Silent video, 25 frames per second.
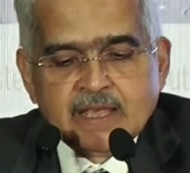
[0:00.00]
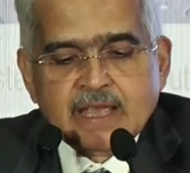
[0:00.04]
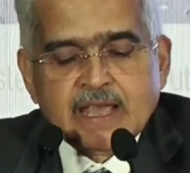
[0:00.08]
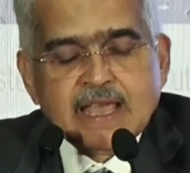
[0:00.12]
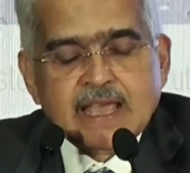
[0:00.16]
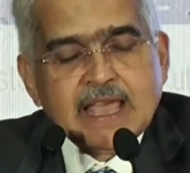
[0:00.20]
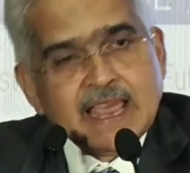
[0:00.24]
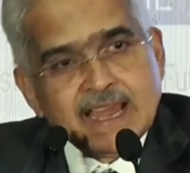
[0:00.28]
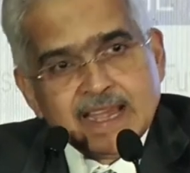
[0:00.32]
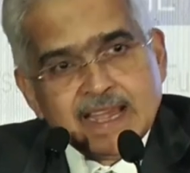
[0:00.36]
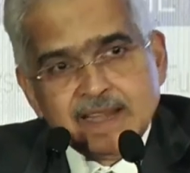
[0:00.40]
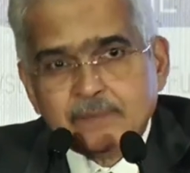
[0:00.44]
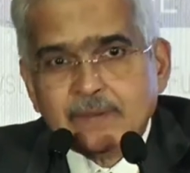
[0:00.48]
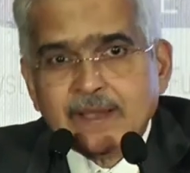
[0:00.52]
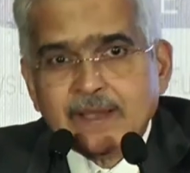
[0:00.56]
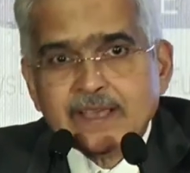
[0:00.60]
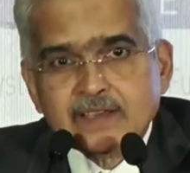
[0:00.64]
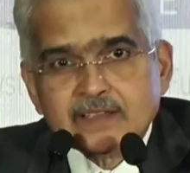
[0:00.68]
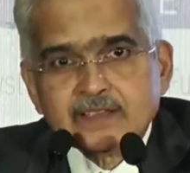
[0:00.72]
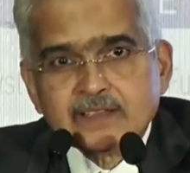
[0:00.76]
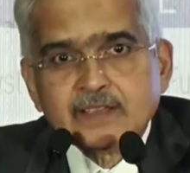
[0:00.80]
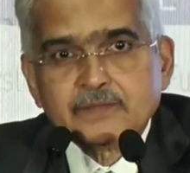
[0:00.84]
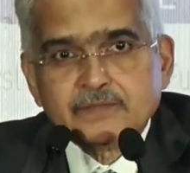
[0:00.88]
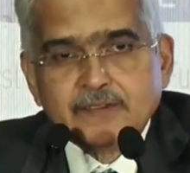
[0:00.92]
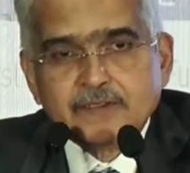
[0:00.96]
and by
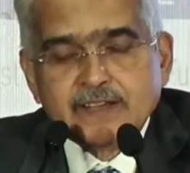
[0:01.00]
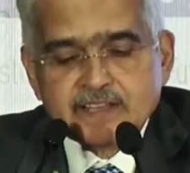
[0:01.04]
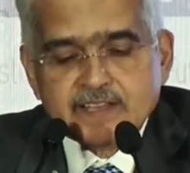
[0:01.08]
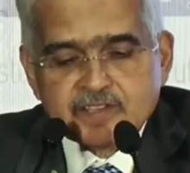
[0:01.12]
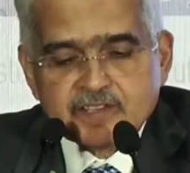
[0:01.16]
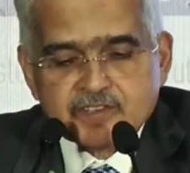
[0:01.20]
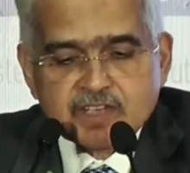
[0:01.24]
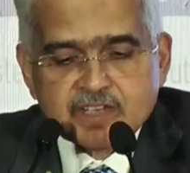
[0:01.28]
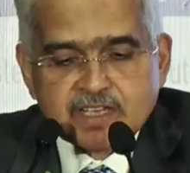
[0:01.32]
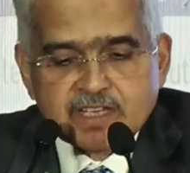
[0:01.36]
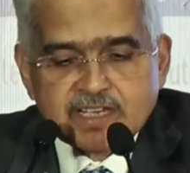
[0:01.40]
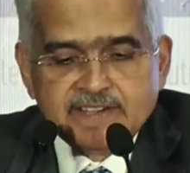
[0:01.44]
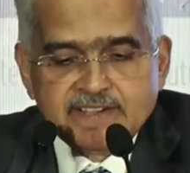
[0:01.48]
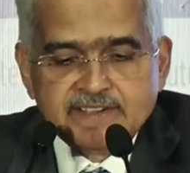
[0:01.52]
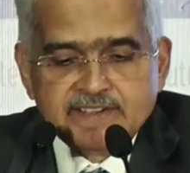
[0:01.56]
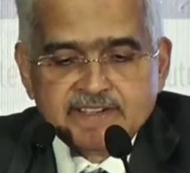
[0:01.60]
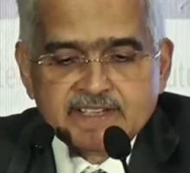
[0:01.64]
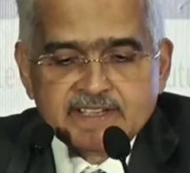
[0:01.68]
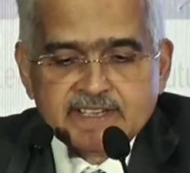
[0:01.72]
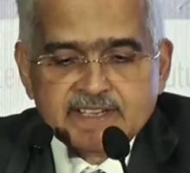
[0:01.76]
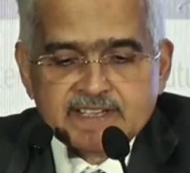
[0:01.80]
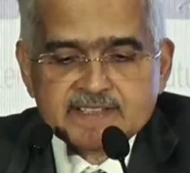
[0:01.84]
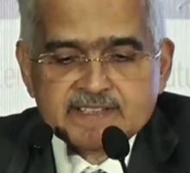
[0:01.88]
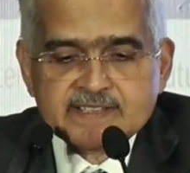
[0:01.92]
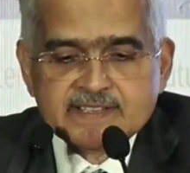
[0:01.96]
other financial
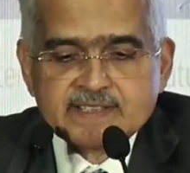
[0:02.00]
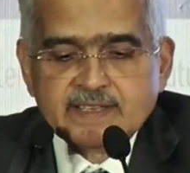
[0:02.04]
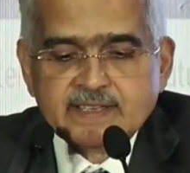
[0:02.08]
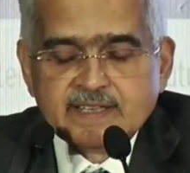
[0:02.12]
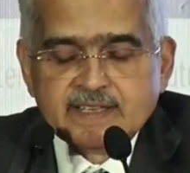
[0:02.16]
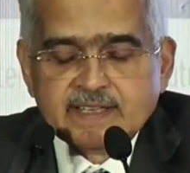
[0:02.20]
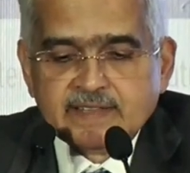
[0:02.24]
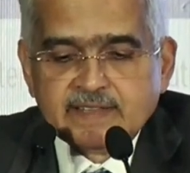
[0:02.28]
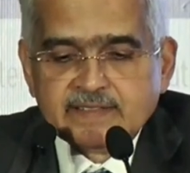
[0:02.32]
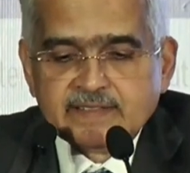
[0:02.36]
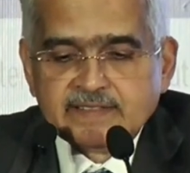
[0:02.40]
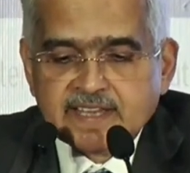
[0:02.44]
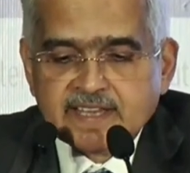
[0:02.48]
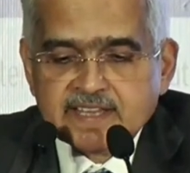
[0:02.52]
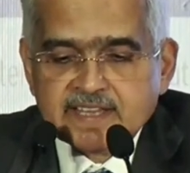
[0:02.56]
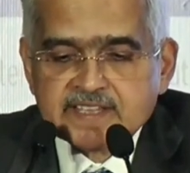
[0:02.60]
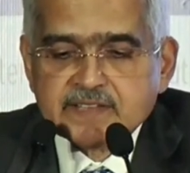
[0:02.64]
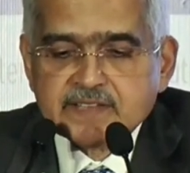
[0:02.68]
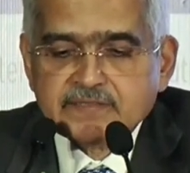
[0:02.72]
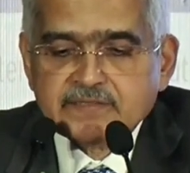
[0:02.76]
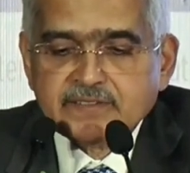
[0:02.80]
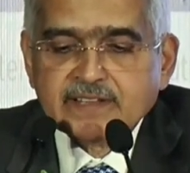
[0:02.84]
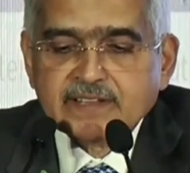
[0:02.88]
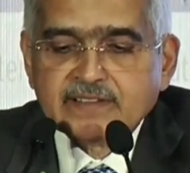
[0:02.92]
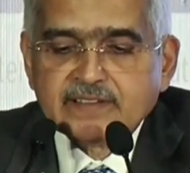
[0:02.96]
entities, there is
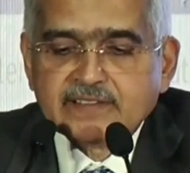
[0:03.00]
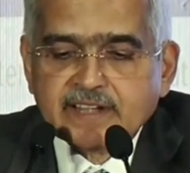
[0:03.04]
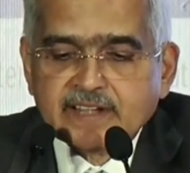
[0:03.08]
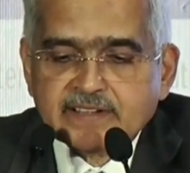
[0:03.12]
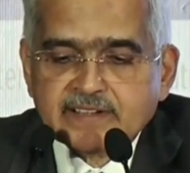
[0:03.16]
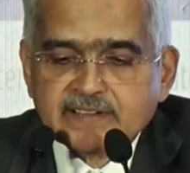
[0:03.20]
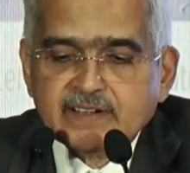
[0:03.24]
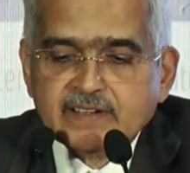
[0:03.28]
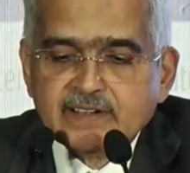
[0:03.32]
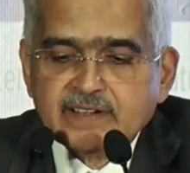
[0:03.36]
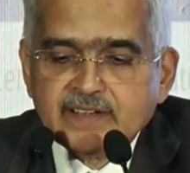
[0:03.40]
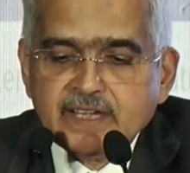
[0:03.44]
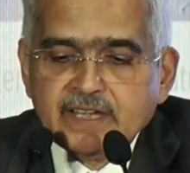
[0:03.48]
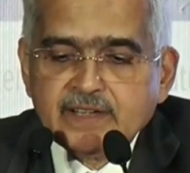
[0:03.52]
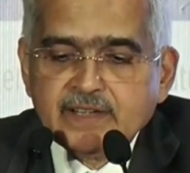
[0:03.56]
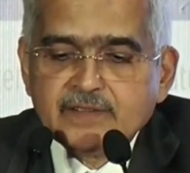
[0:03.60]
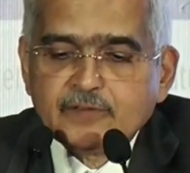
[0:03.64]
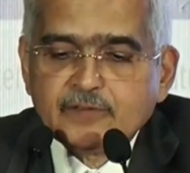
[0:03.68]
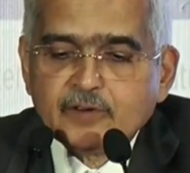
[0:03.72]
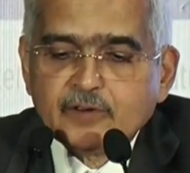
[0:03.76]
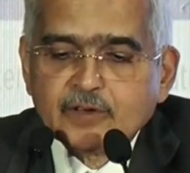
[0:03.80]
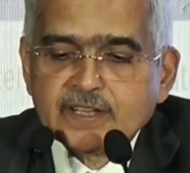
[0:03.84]
even greater need for